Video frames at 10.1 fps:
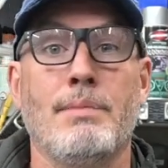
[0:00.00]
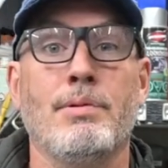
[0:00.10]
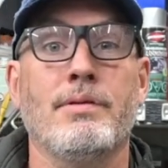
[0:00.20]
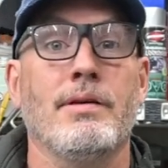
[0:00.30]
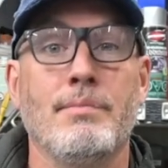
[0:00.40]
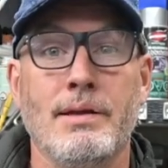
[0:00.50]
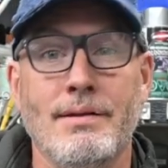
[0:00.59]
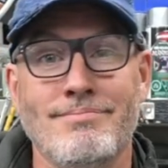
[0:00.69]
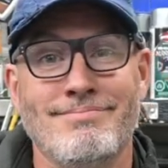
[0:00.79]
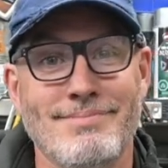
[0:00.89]
up with
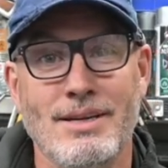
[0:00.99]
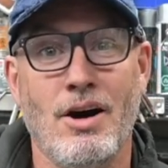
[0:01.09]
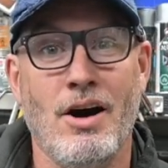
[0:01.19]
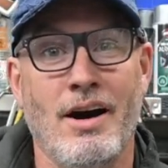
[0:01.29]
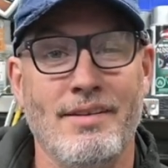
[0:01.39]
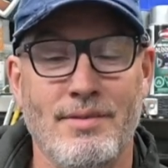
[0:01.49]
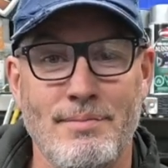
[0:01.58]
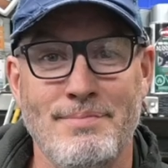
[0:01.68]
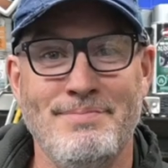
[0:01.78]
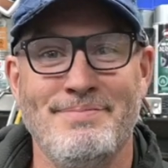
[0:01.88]
something awesome.